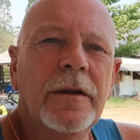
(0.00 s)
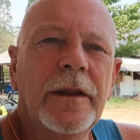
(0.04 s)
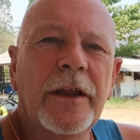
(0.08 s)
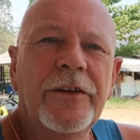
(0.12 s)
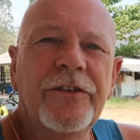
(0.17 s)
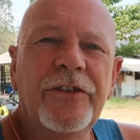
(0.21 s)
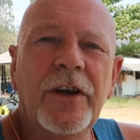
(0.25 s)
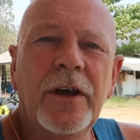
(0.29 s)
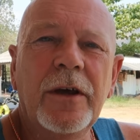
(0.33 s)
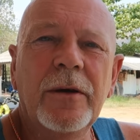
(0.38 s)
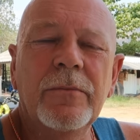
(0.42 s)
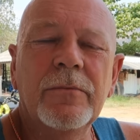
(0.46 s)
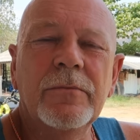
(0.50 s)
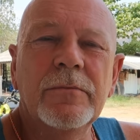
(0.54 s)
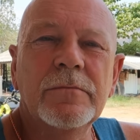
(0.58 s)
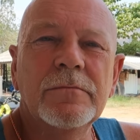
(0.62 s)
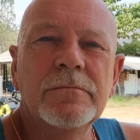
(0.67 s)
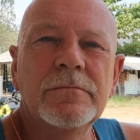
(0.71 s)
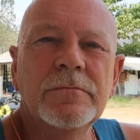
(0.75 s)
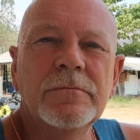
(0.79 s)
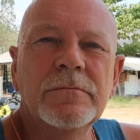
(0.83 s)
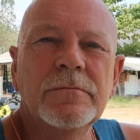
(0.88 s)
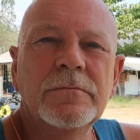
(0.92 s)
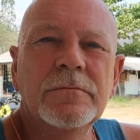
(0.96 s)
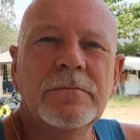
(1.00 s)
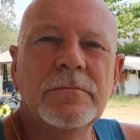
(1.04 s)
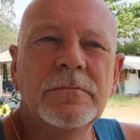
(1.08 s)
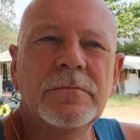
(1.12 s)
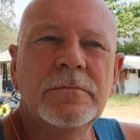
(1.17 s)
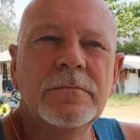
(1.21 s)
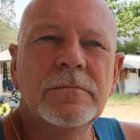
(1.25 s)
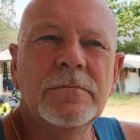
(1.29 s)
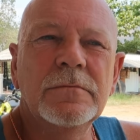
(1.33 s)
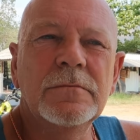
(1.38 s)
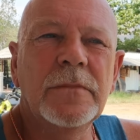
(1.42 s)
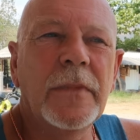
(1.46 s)
That's it.
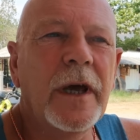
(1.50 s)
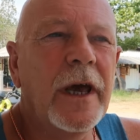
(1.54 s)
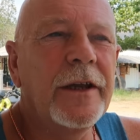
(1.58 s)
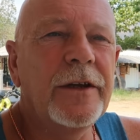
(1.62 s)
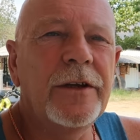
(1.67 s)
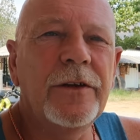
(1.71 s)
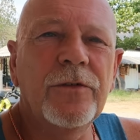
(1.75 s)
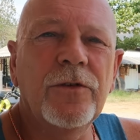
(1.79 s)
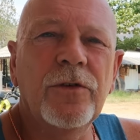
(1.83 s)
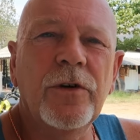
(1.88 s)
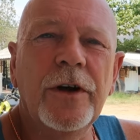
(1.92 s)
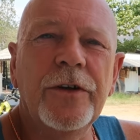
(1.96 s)
End of